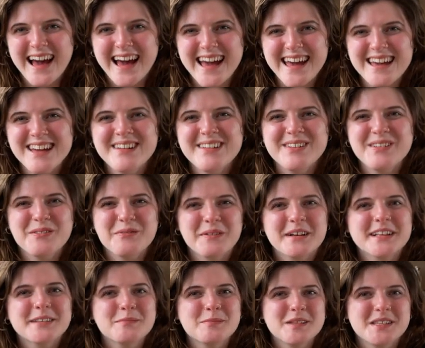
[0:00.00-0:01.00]
Hi,
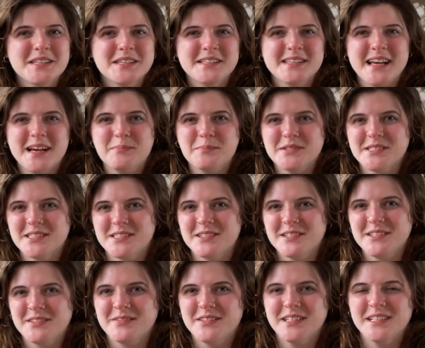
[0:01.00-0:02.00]
welcome to this episode
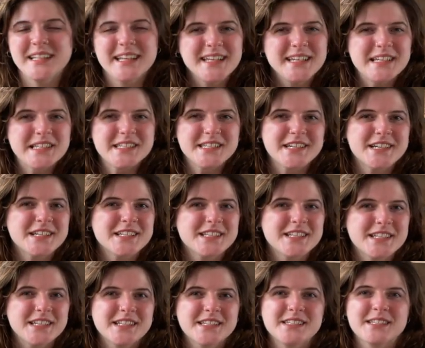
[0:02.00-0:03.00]
of the Lady Stair's
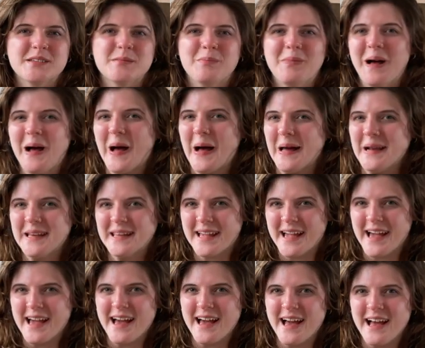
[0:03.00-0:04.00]
Knits
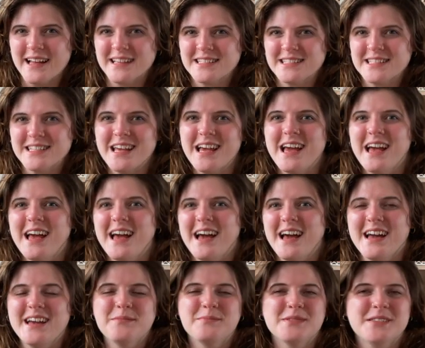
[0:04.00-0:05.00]
podcast.
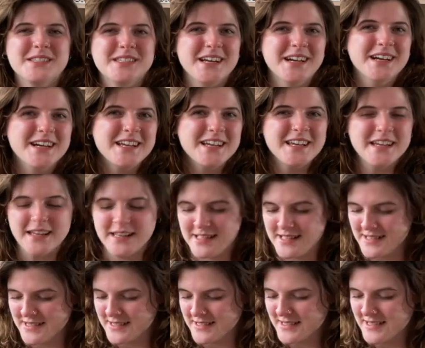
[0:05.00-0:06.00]
I'm Sarah
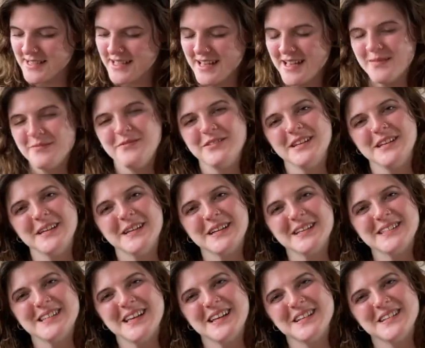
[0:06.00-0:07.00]
and I'm really
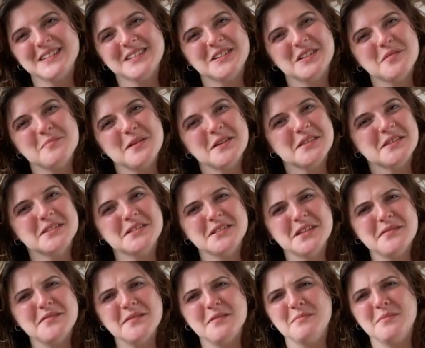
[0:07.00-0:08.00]
excited to show you about all the stuff
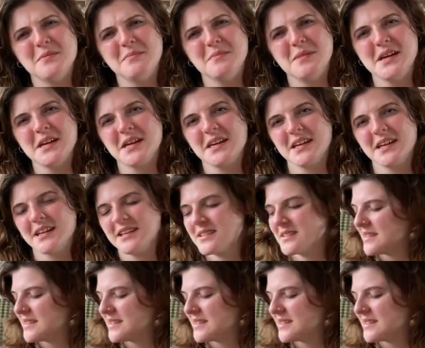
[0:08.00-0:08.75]
I've been making.